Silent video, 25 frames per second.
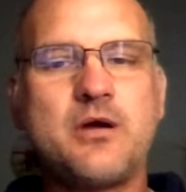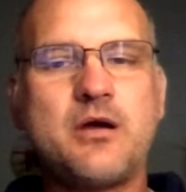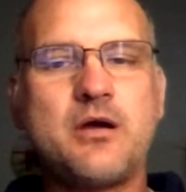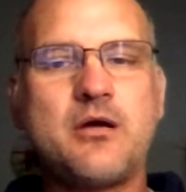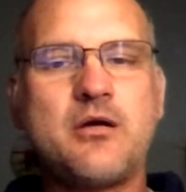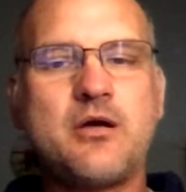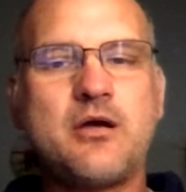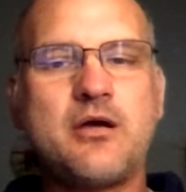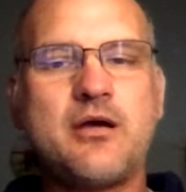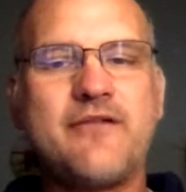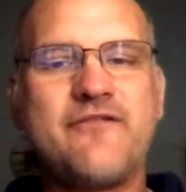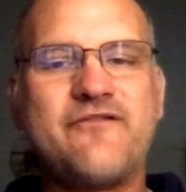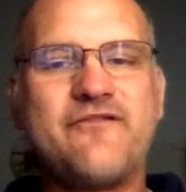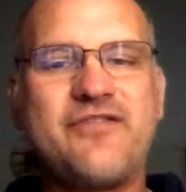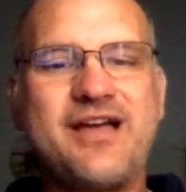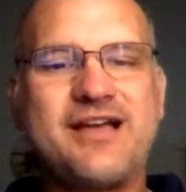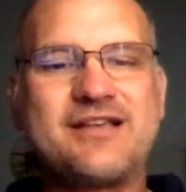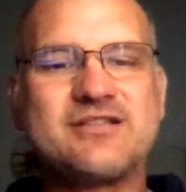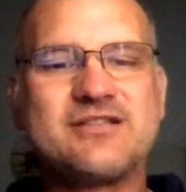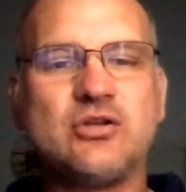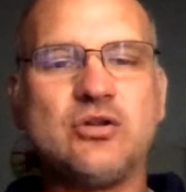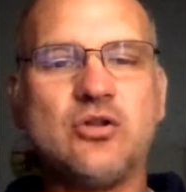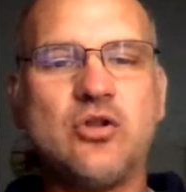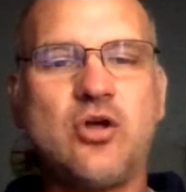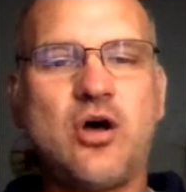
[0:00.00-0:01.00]
affects
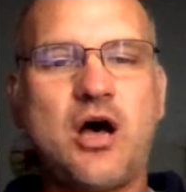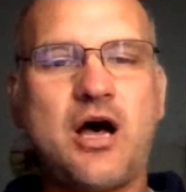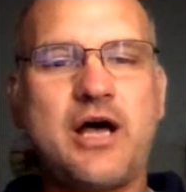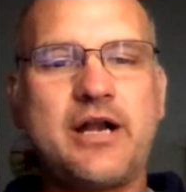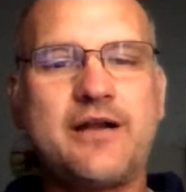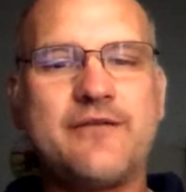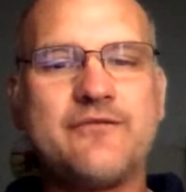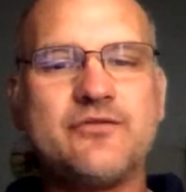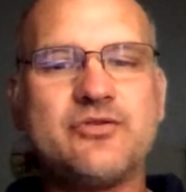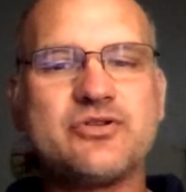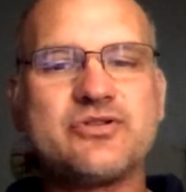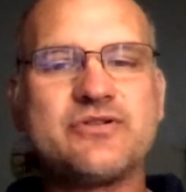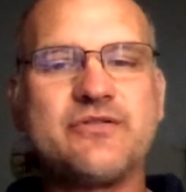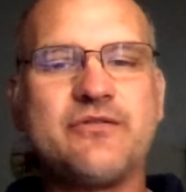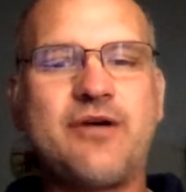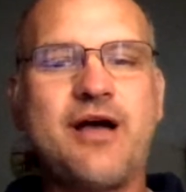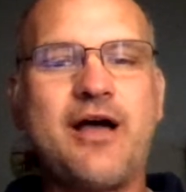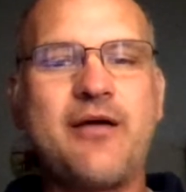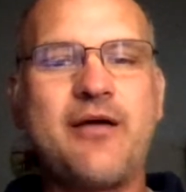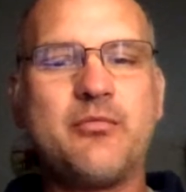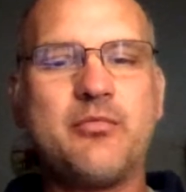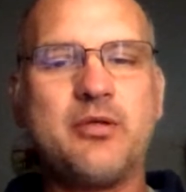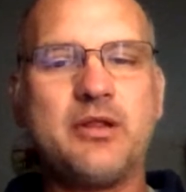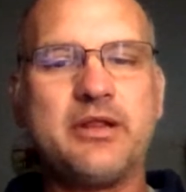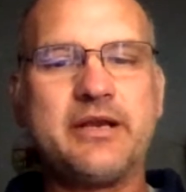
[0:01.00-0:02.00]
a lot of your
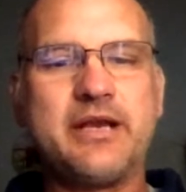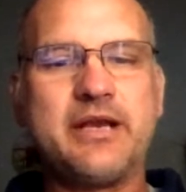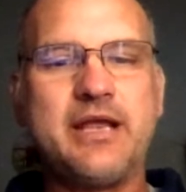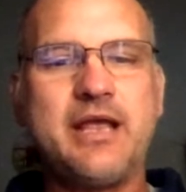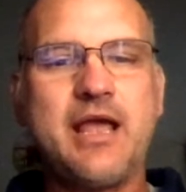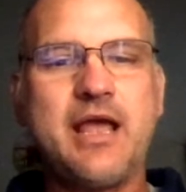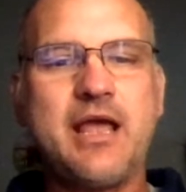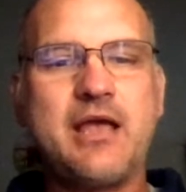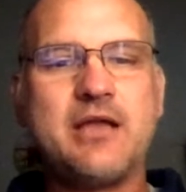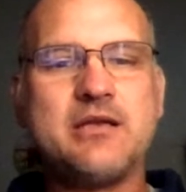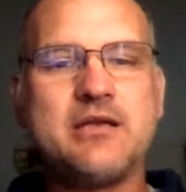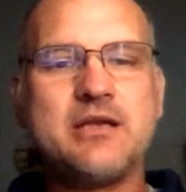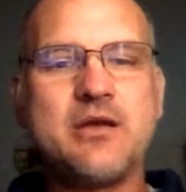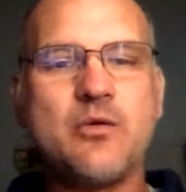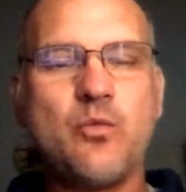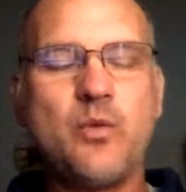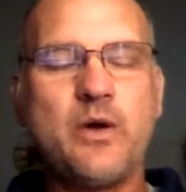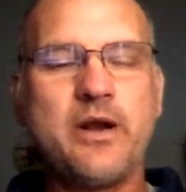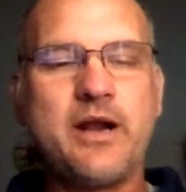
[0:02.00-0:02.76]
survivability. And when I